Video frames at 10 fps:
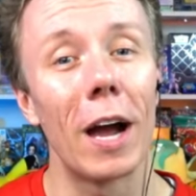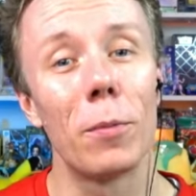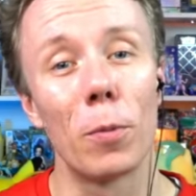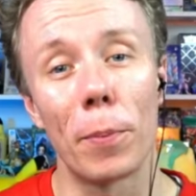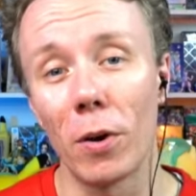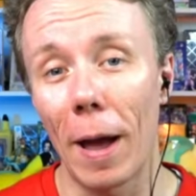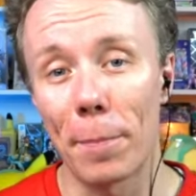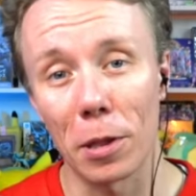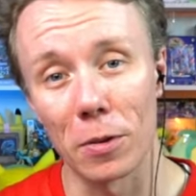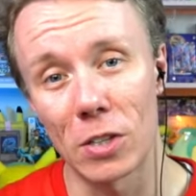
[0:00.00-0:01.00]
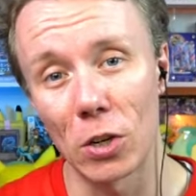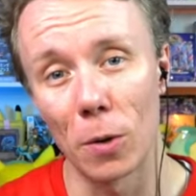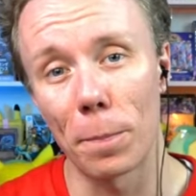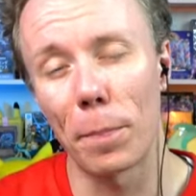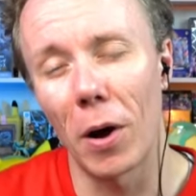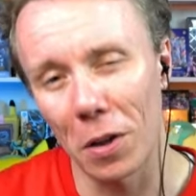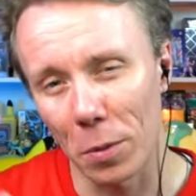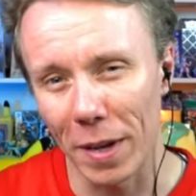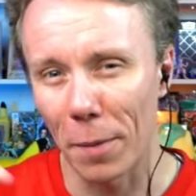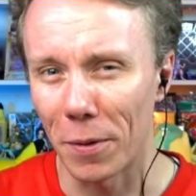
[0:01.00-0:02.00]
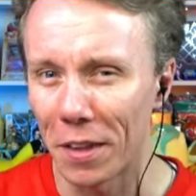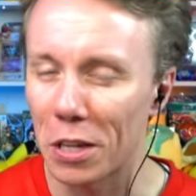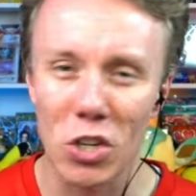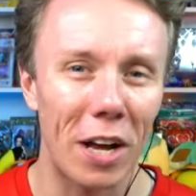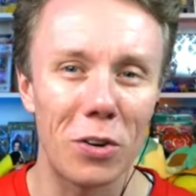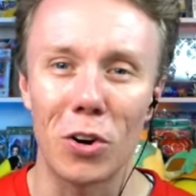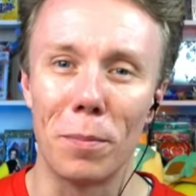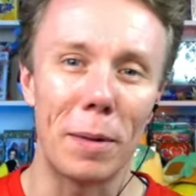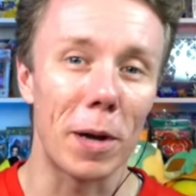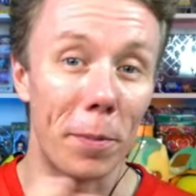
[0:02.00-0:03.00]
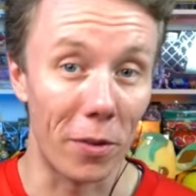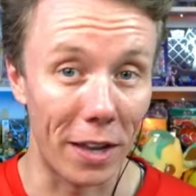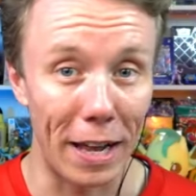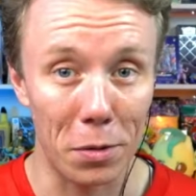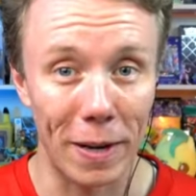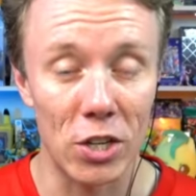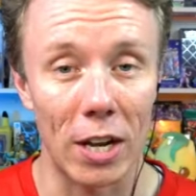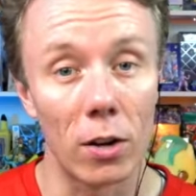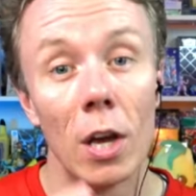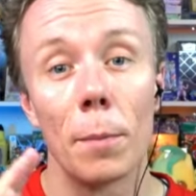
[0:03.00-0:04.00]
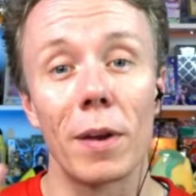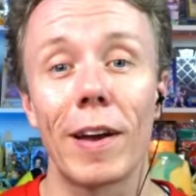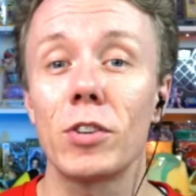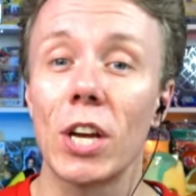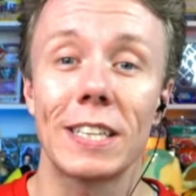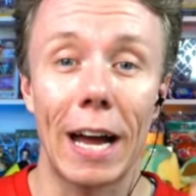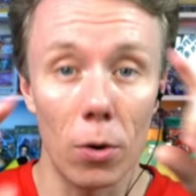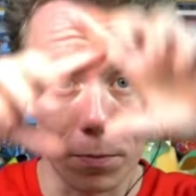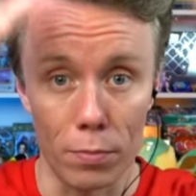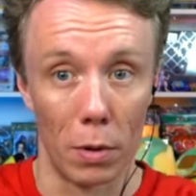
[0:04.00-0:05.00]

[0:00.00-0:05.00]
I will put episode two possibly up on this channel or maybe up on the Let's Play channel. But if you haven't checked it out,